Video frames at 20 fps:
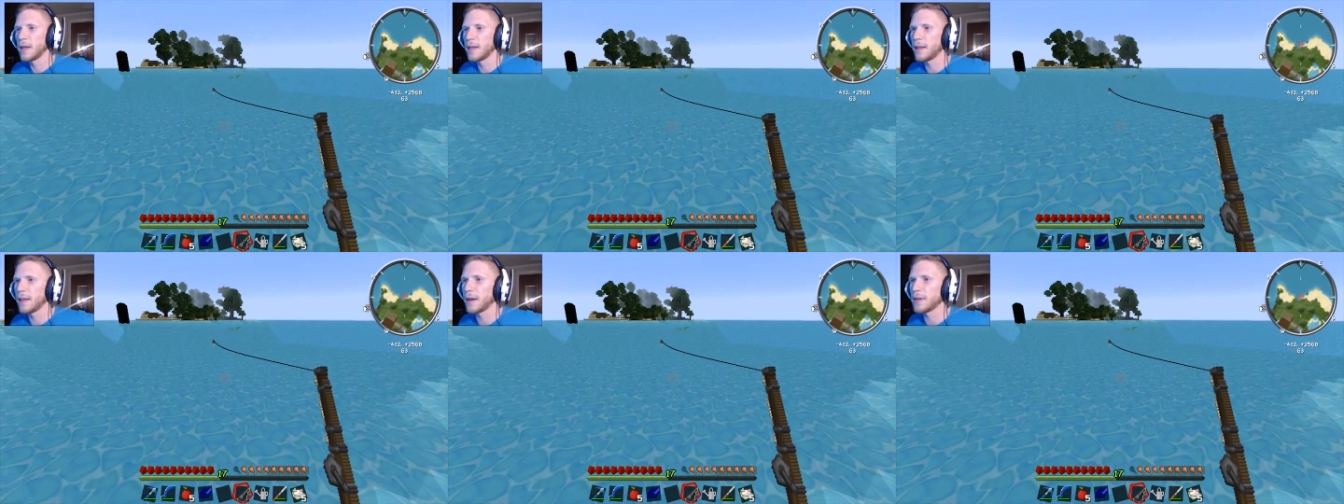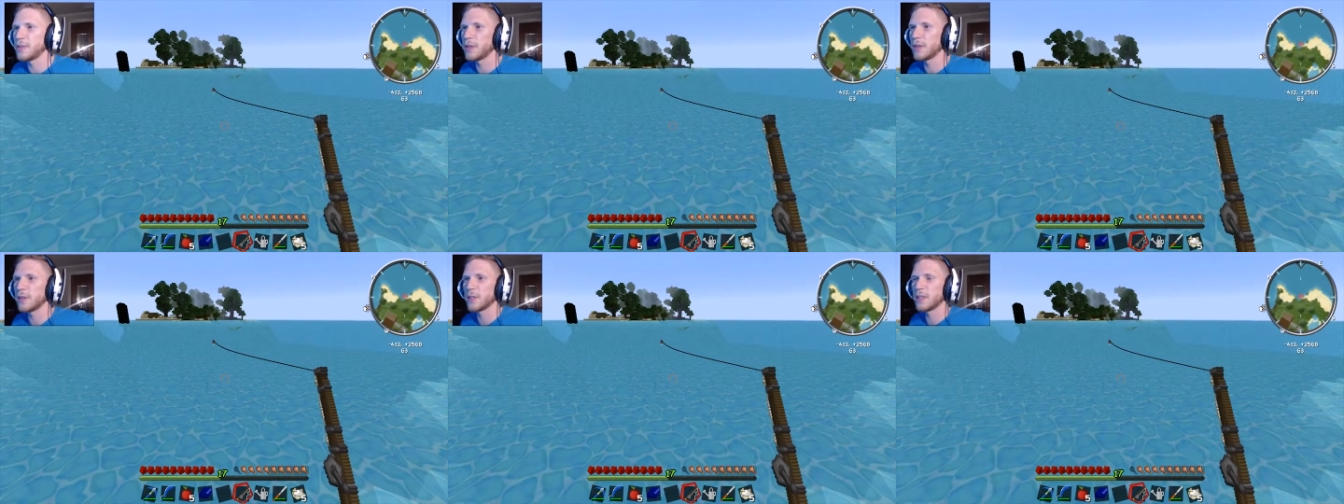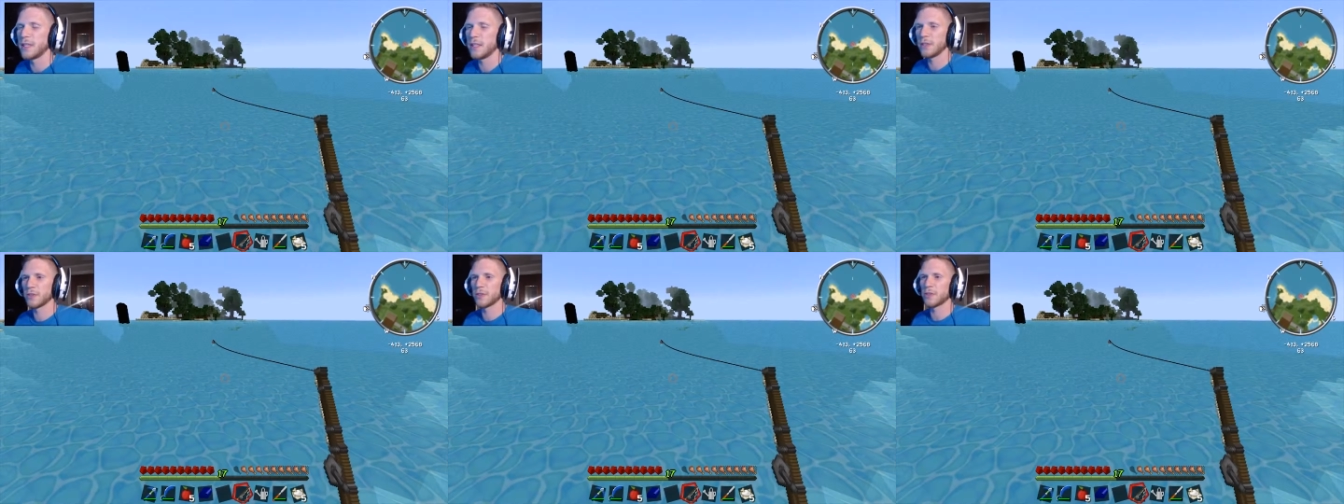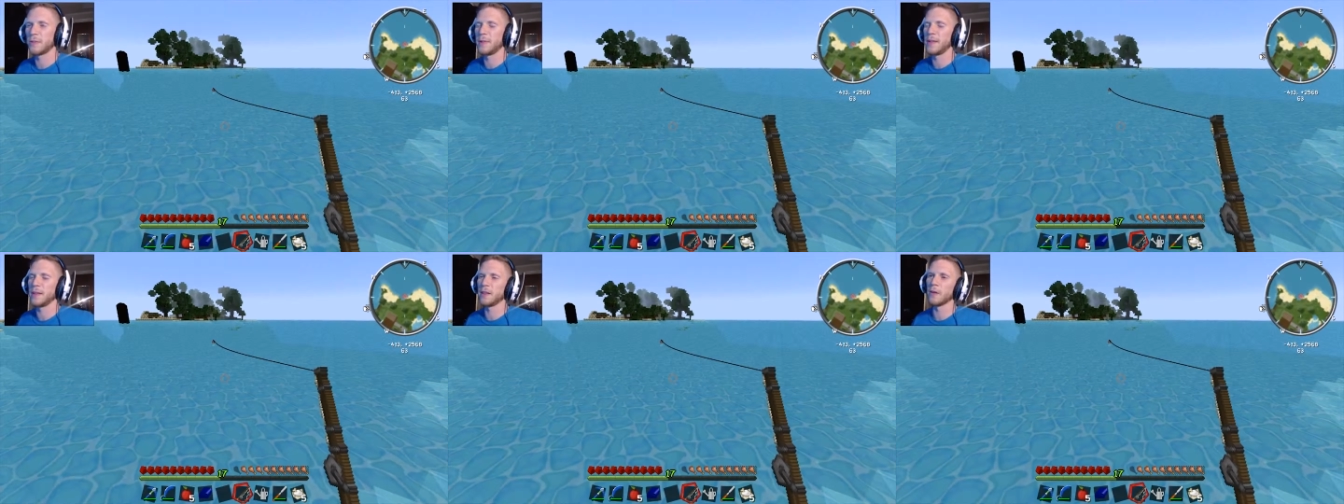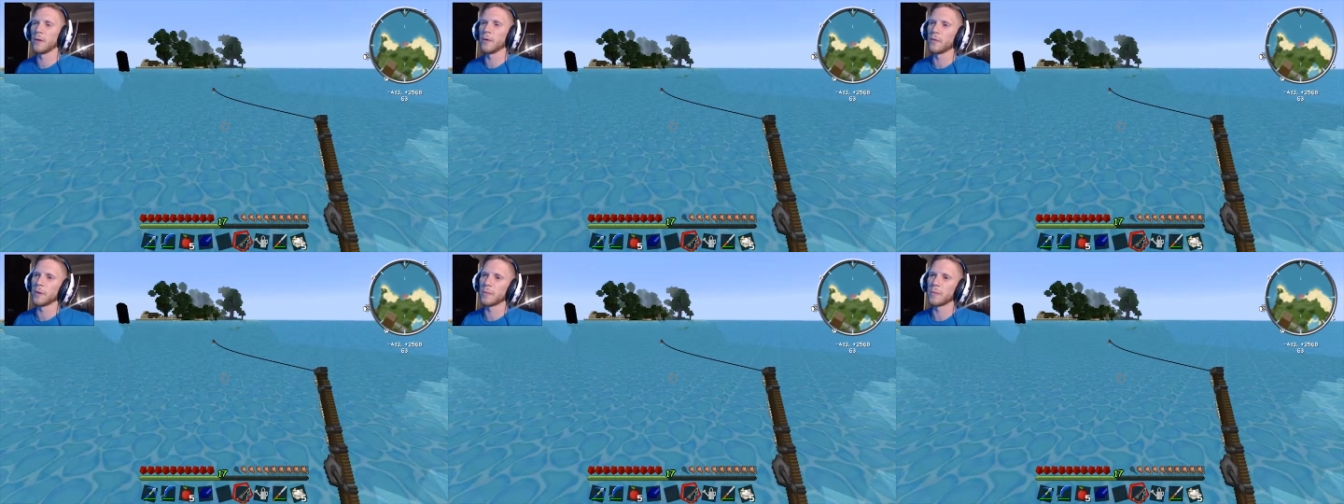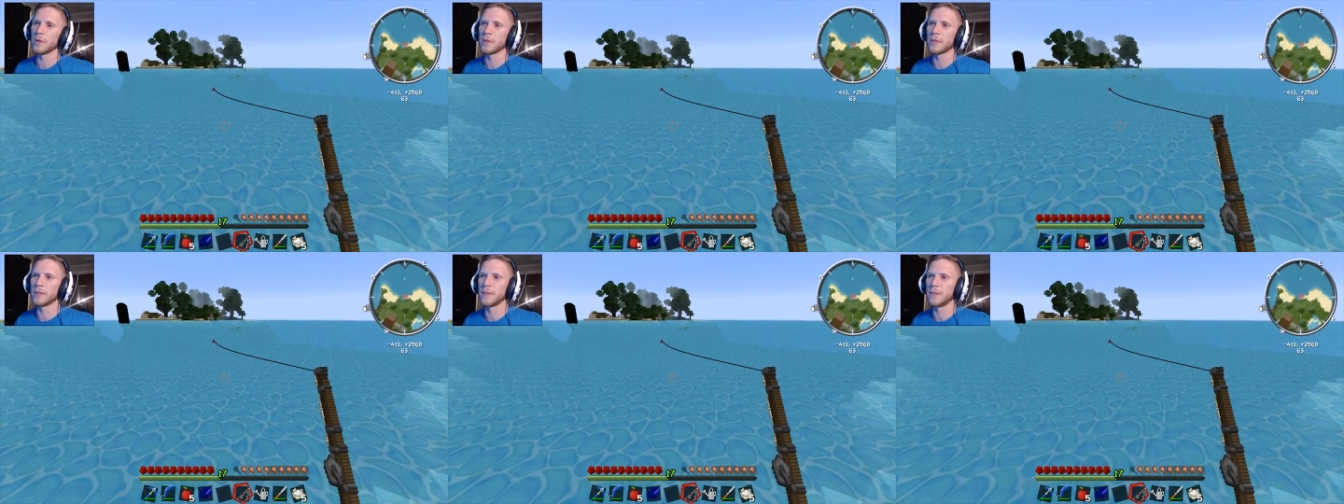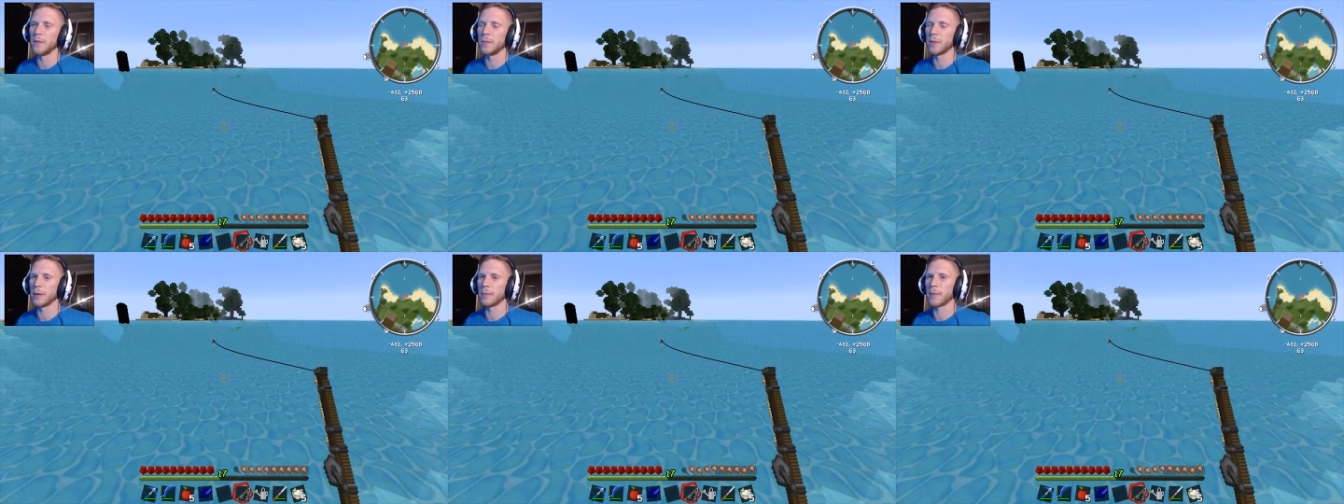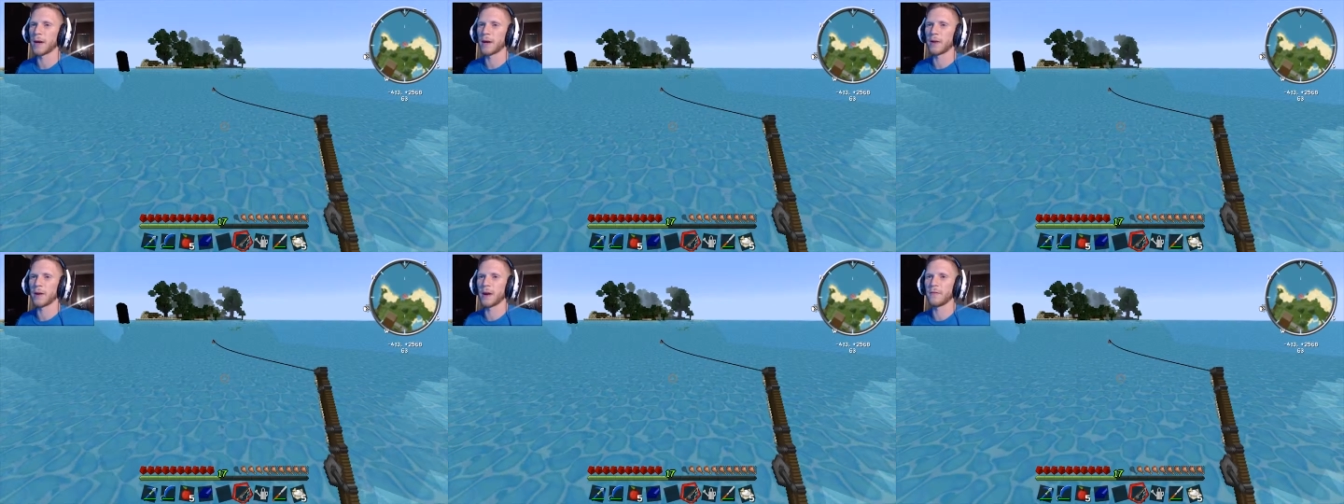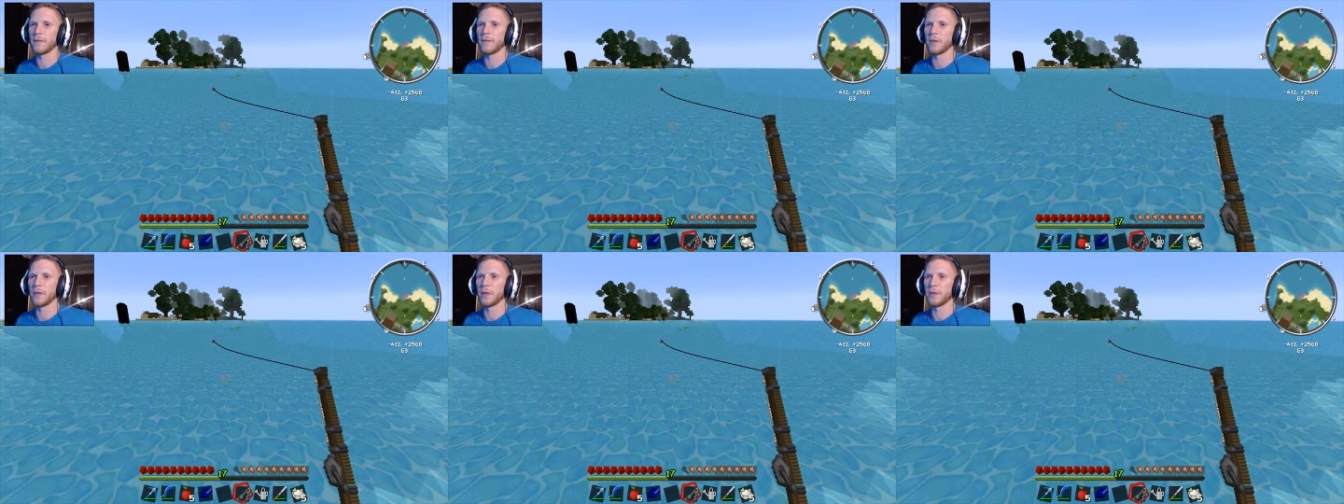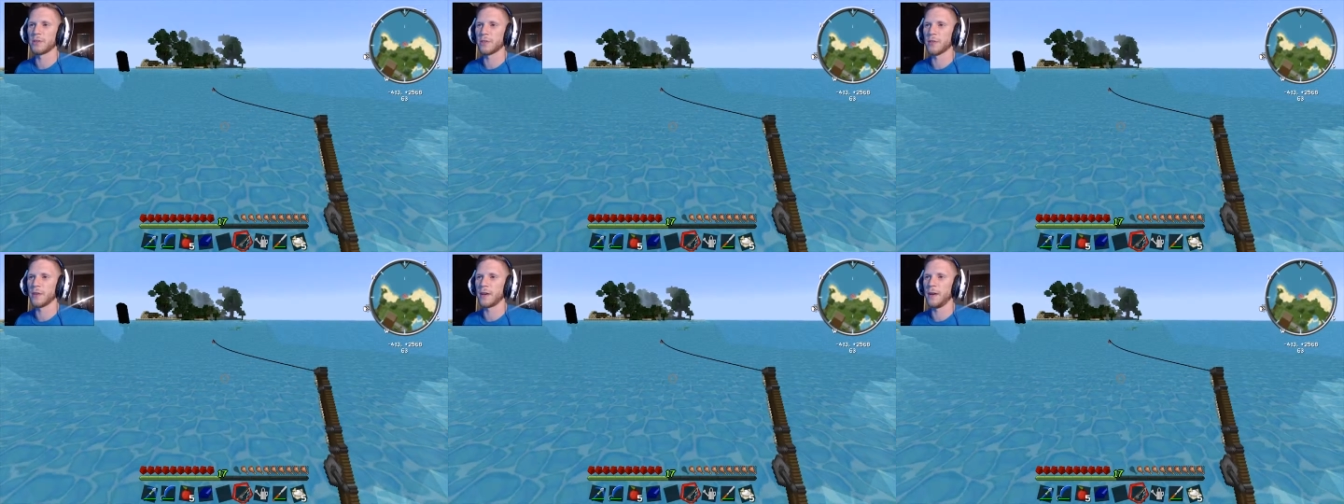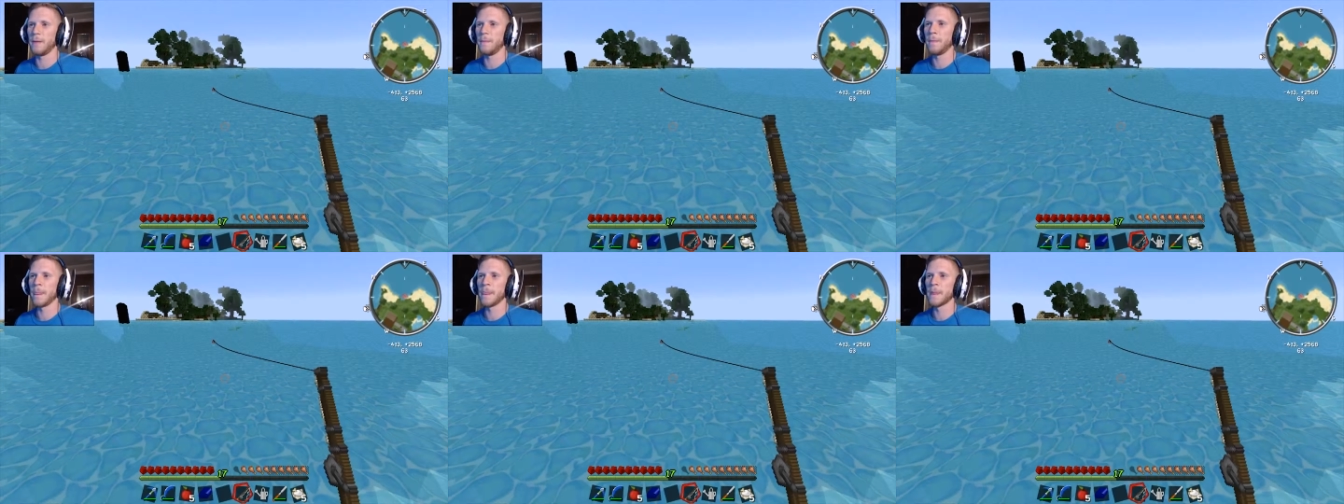Now, as you can see, there's going to be little ripples. If you play Minecraft, you'll know this already.